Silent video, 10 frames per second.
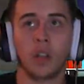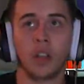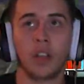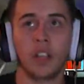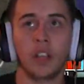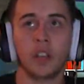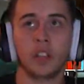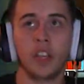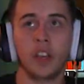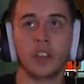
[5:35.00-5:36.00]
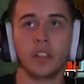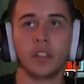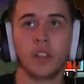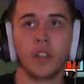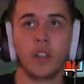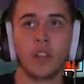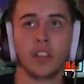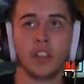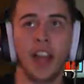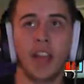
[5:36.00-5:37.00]
Get those kills.
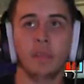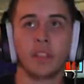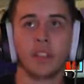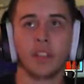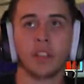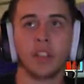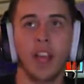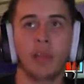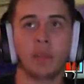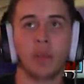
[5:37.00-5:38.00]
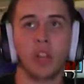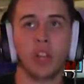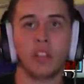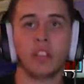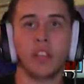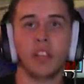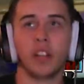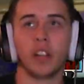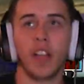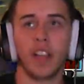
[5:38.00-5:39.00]
Snipes! Snipes! But look, see,
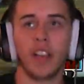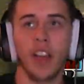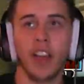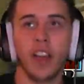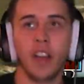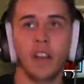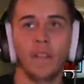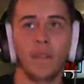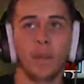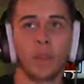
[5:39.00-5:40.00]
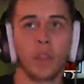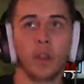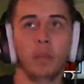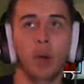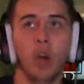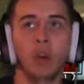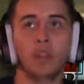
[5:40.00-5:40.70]
look, I get right here. Boom!